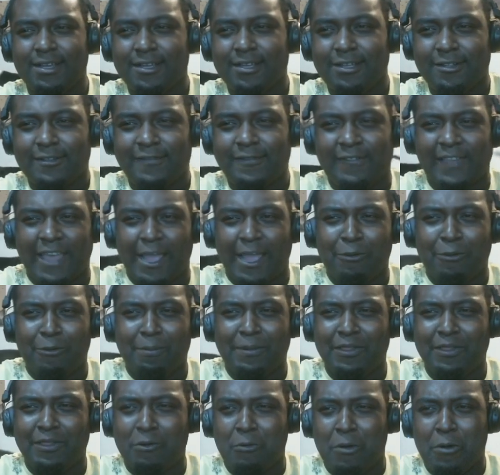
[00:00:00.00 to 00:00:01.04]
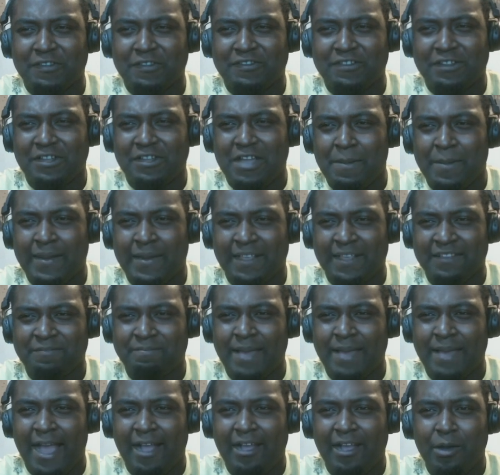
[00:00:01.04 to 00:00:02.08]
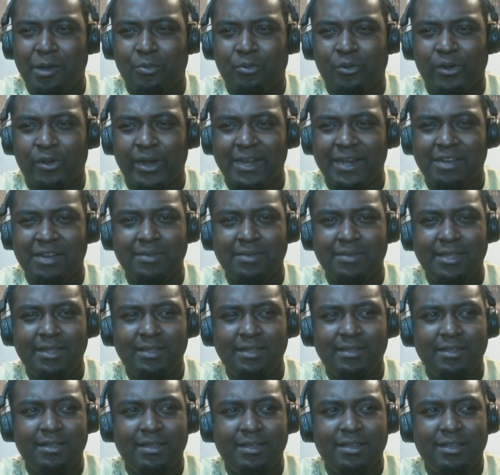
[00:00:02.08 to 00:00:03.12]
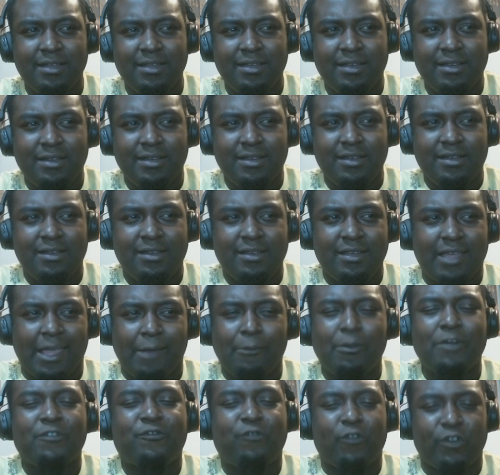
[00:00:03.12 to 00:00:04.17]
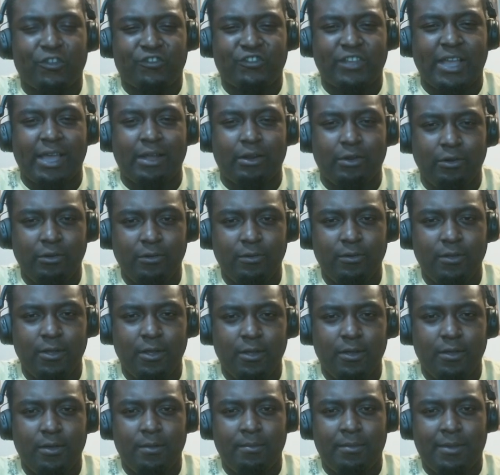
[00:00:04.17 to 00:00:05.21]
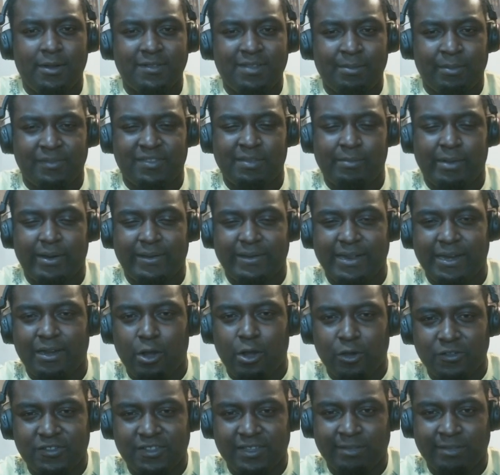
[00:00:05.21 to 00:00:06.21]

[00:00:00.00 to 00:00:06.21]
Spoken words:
they would be the ones that come in as backup randomly. It was foreshadowed. Some of them did go to